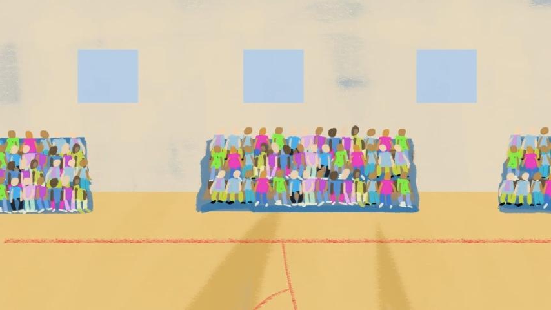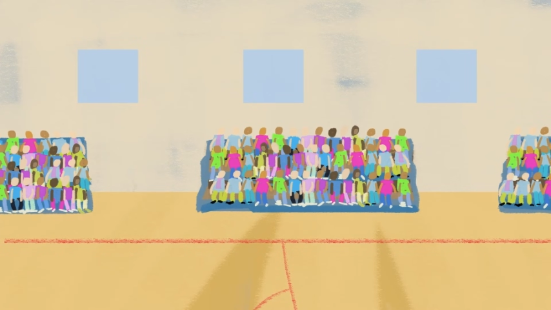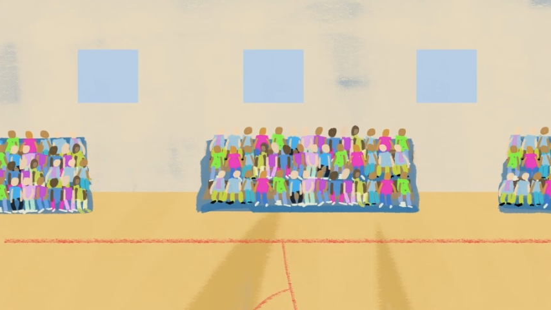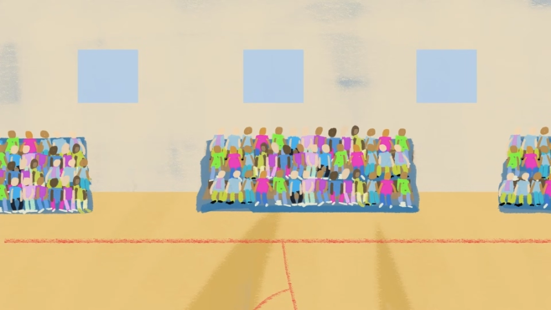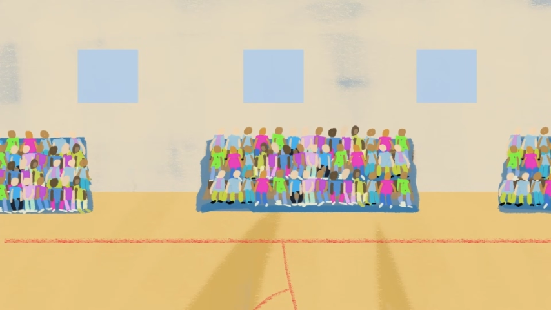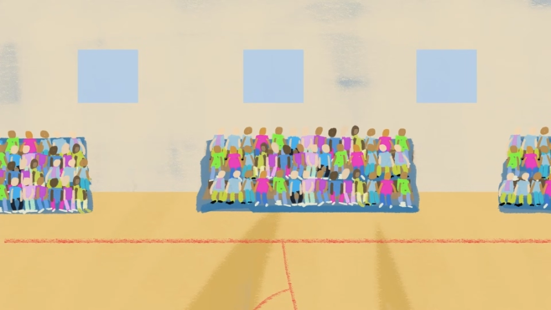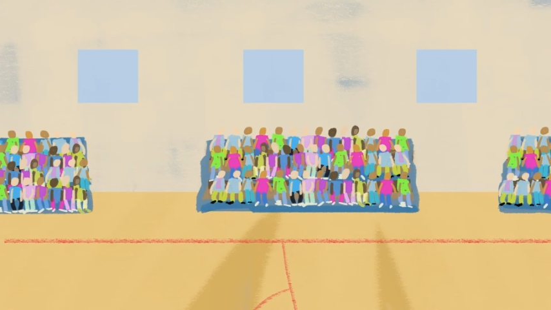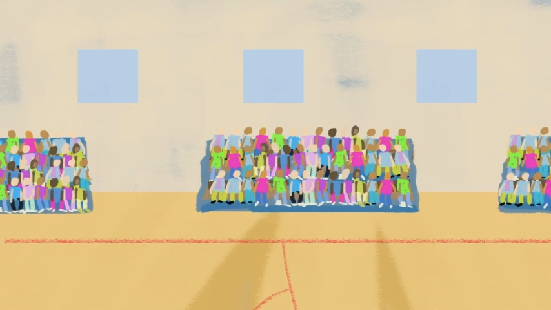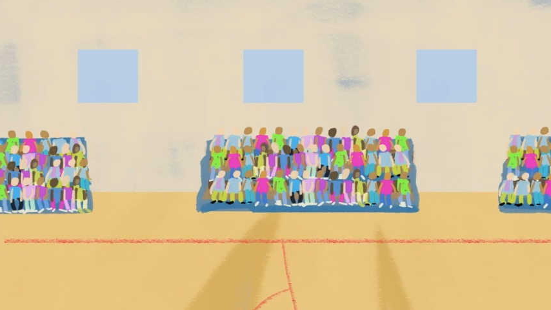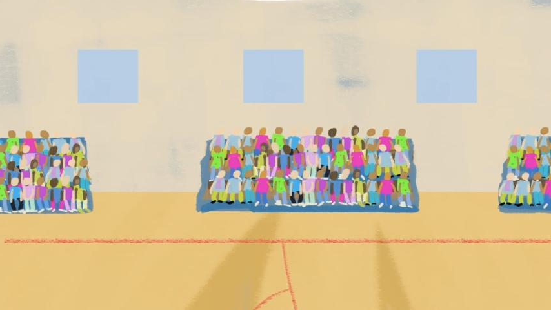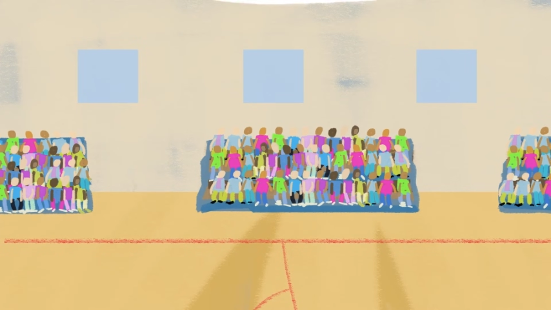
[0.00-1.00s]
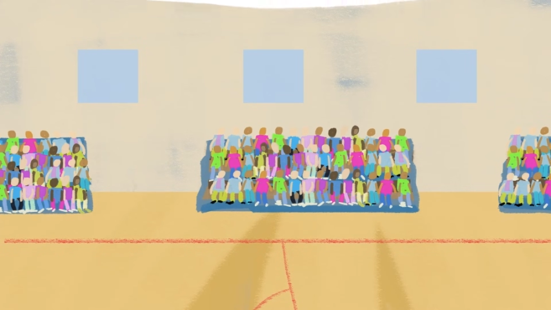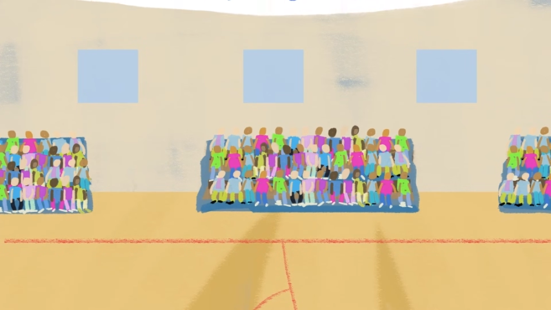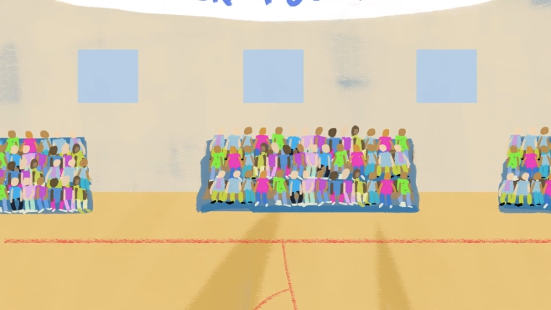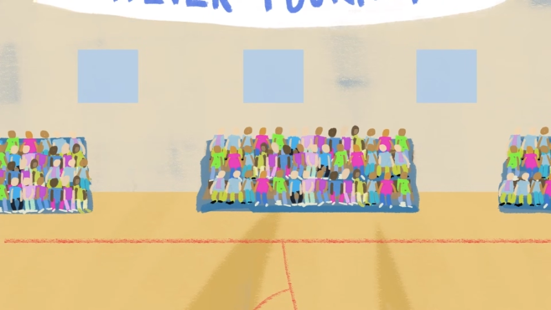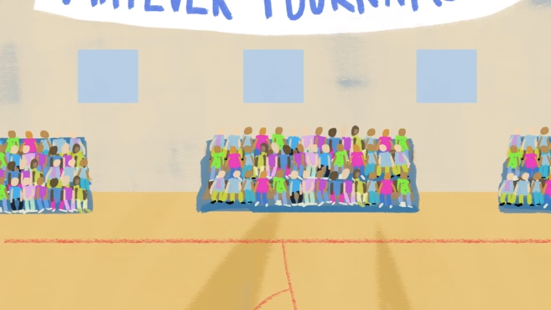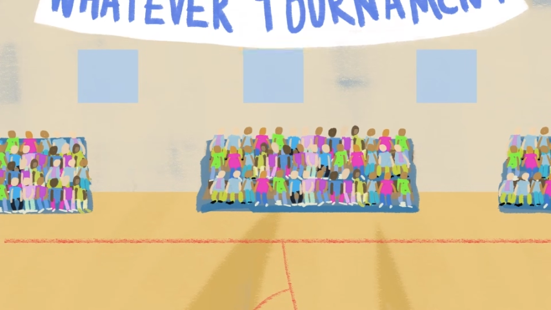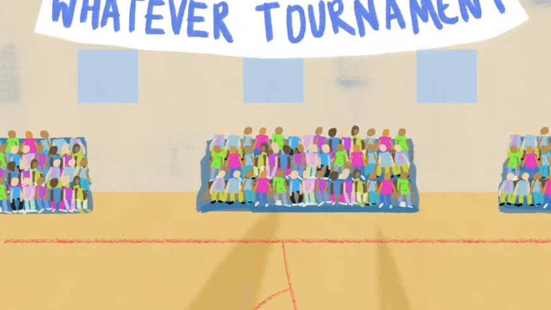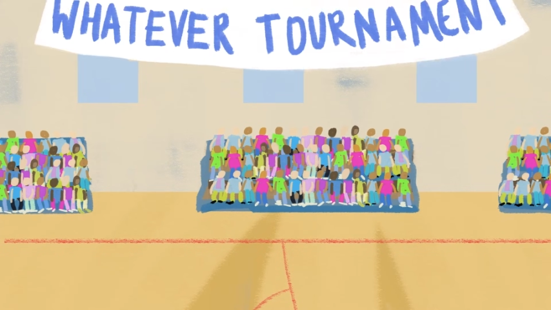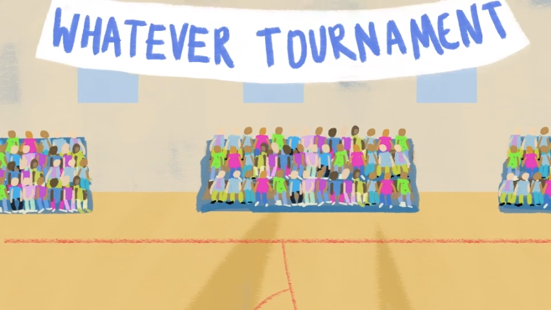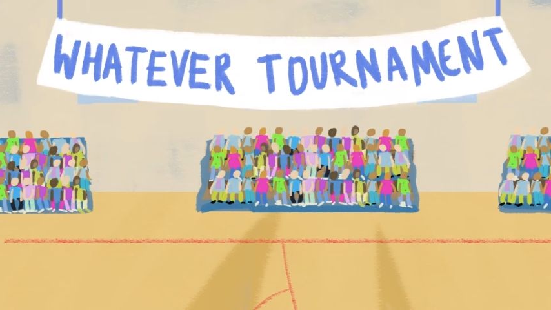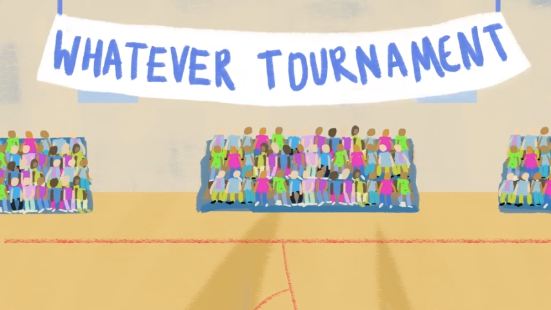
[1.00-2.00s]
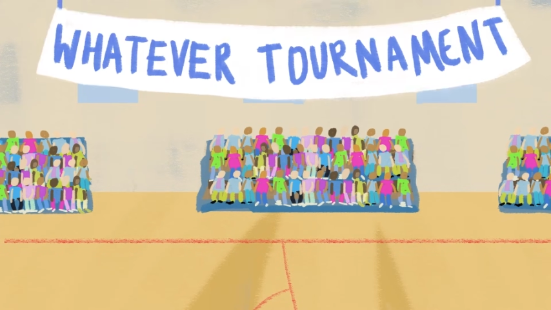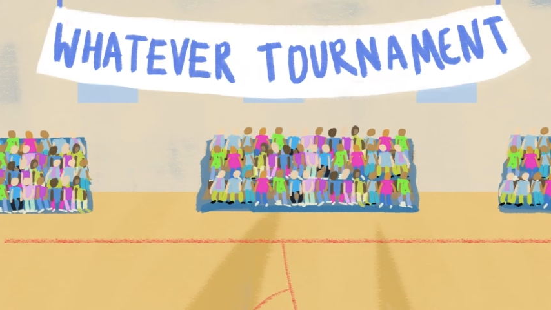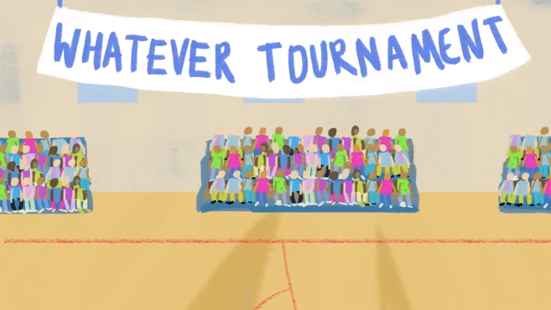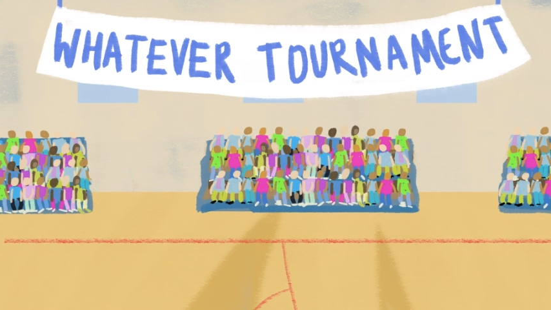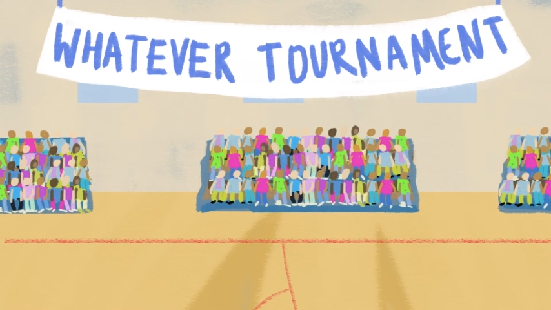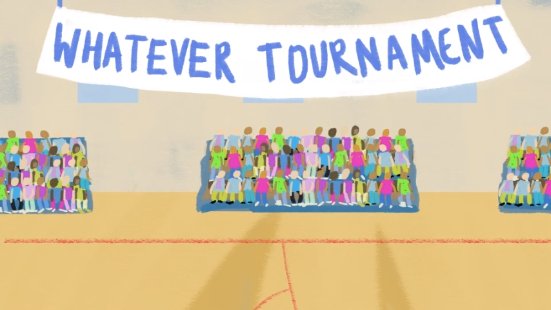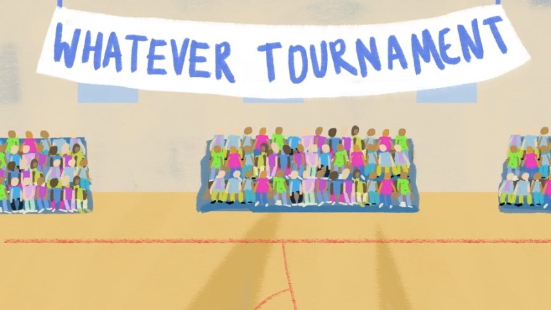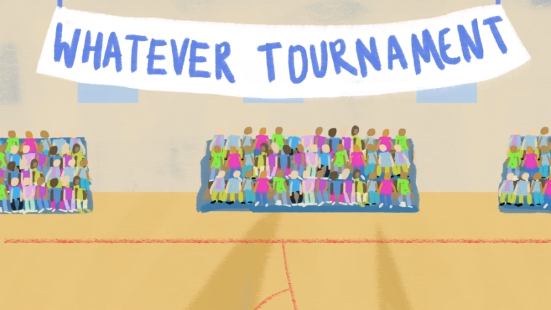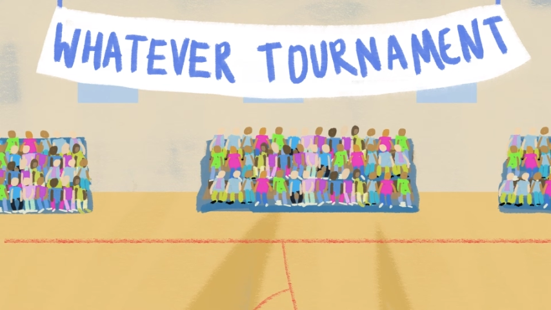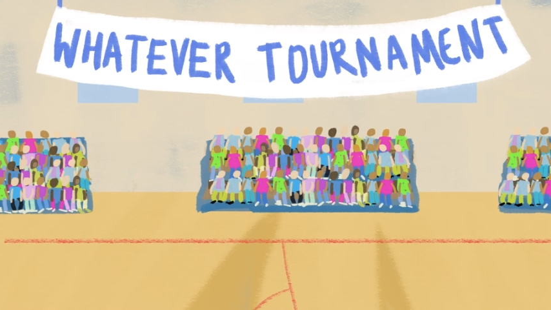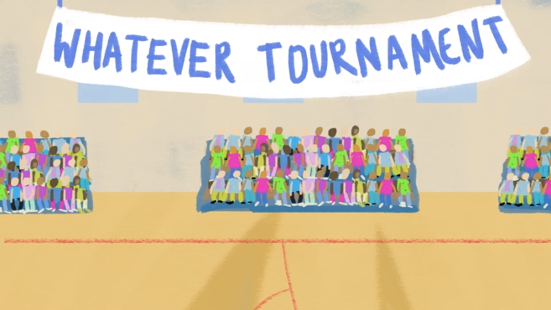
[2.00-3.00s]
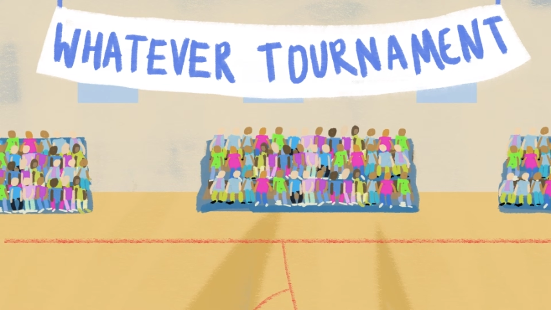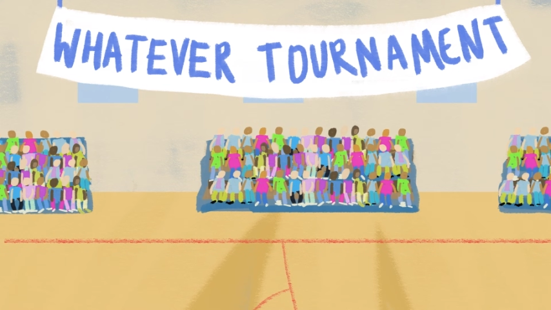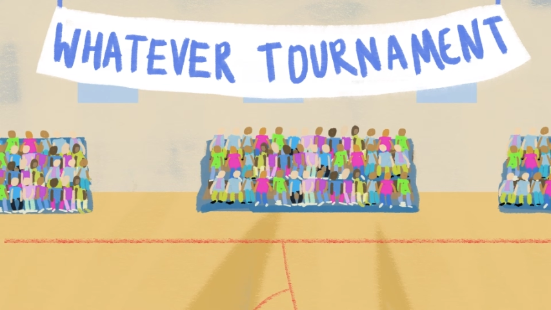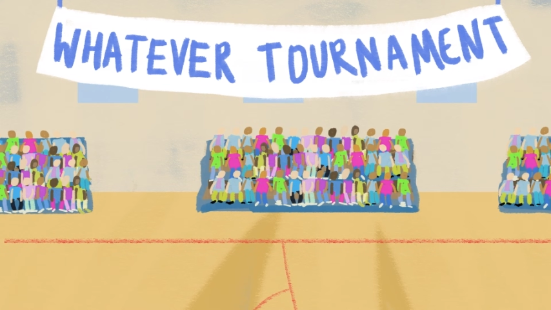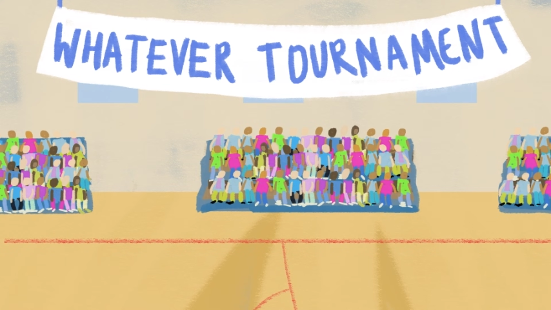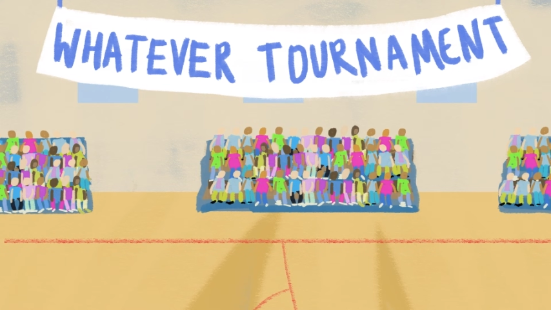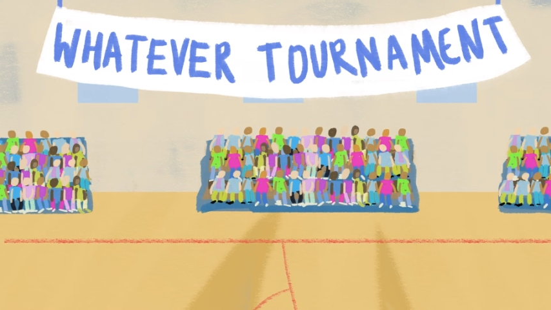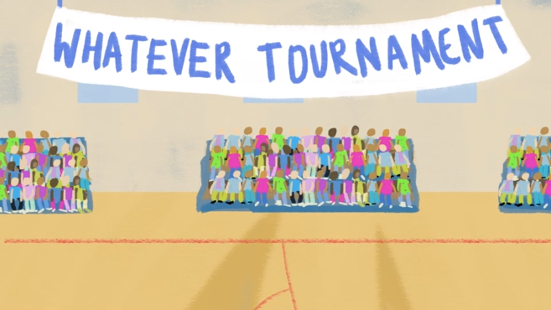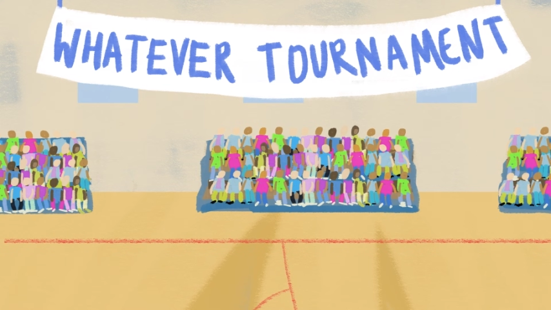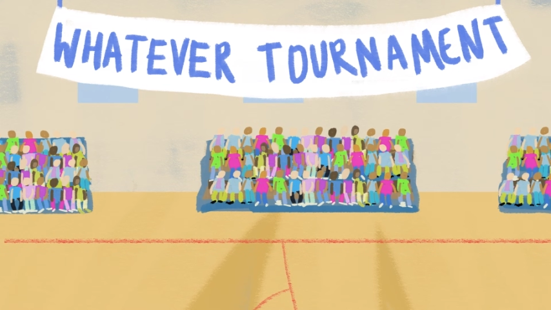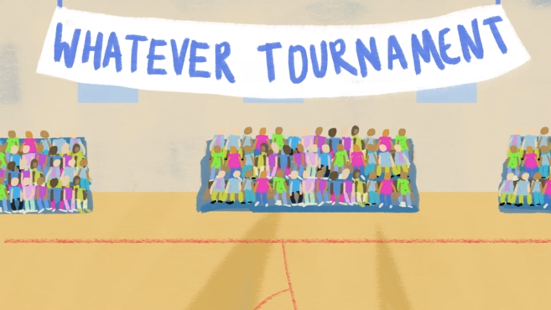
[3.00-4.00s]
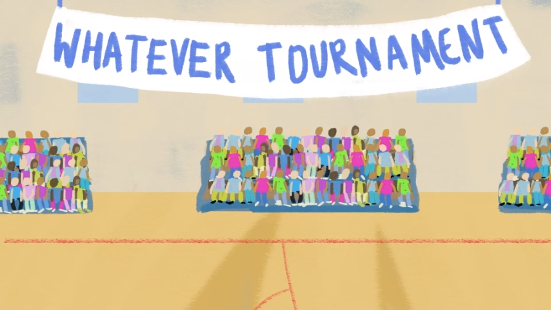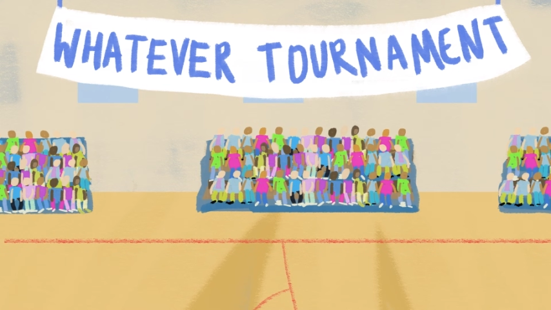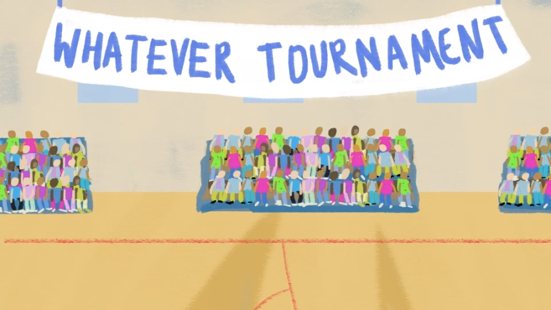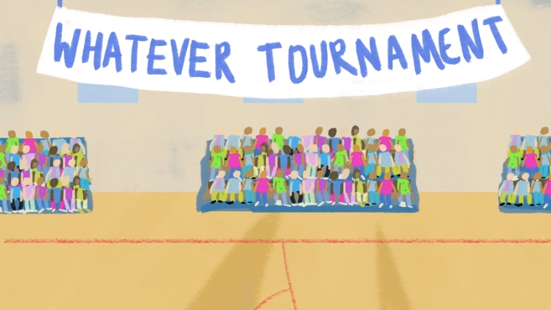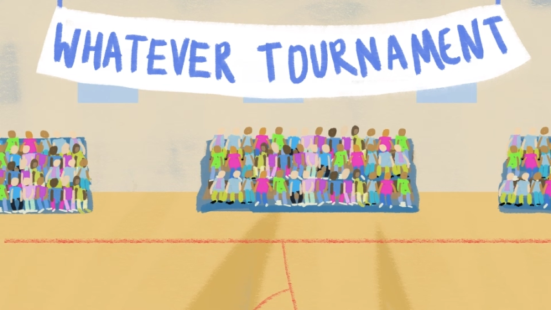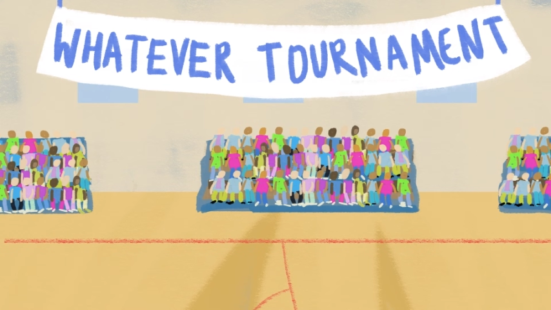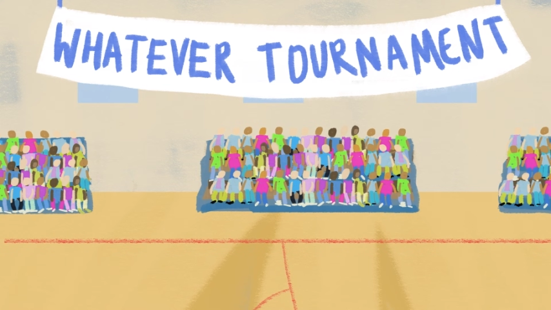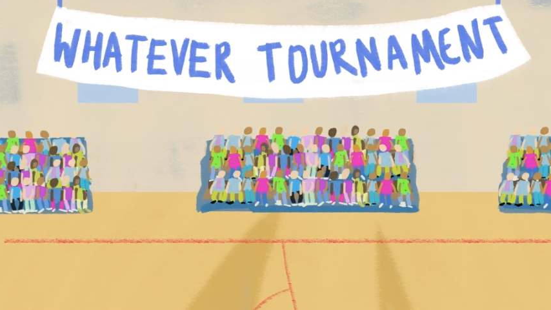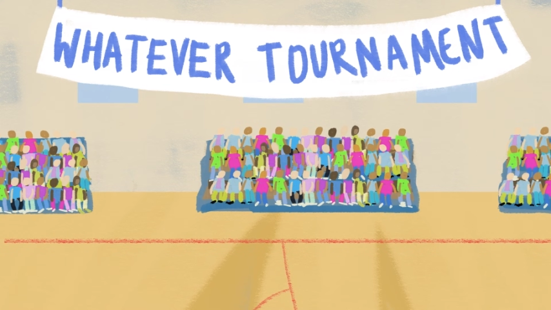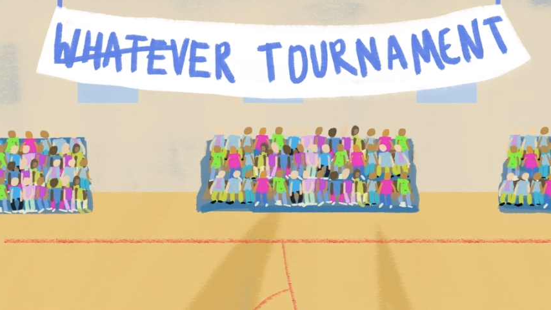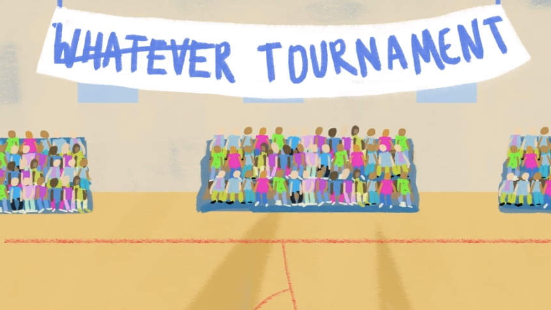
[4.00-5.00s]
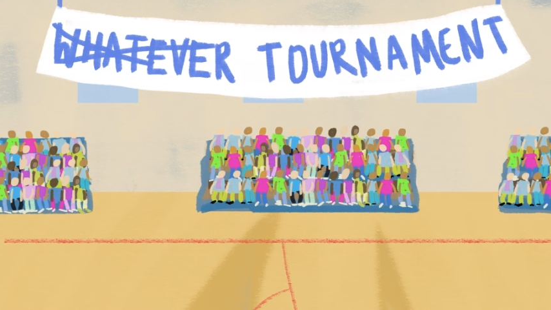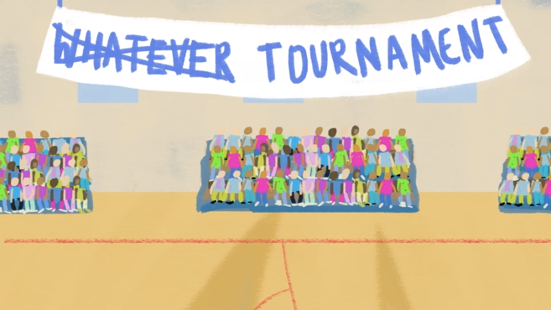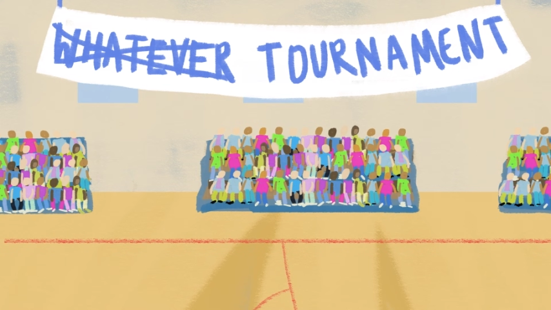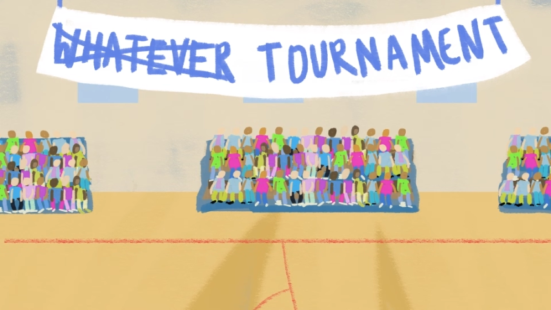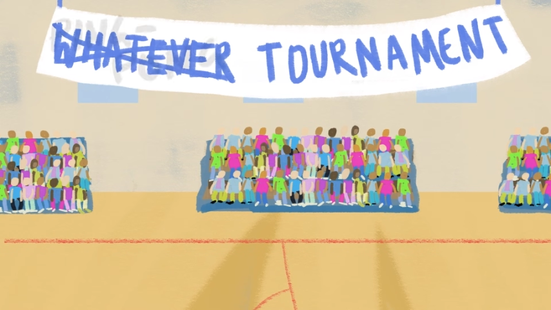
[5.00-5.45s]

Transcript: Nobody's mouth can be seen.